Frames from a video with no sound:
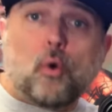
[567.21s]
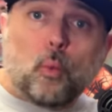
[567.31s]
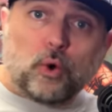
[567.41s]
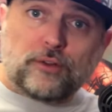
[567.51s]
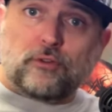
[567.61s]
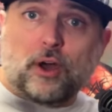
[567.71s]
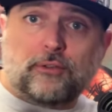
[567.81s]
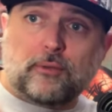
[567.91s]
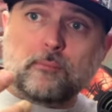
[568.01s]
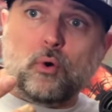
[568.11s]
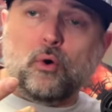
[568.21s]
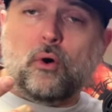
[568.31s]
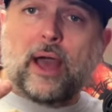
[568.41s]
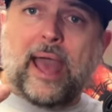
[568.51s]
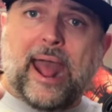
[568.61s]
Would have liked some
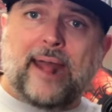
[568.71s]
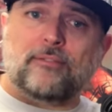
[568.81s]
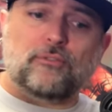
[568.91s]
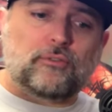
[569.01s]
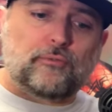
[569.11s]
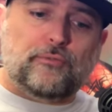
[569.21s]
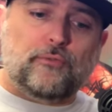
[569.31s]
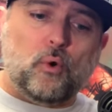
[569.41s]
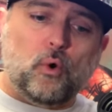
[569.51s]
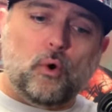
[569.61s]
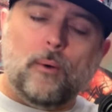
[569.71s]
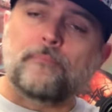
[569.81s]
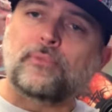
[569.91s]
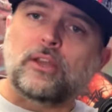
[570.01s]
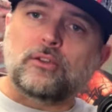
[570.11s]
more hands for
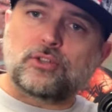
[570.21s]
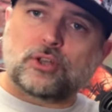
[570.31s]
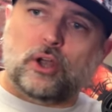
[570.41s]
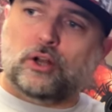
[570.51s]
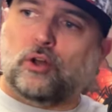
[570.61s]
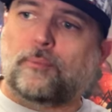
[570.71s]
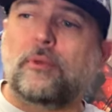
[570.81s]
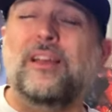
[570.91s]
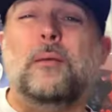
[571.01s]
Cyclops.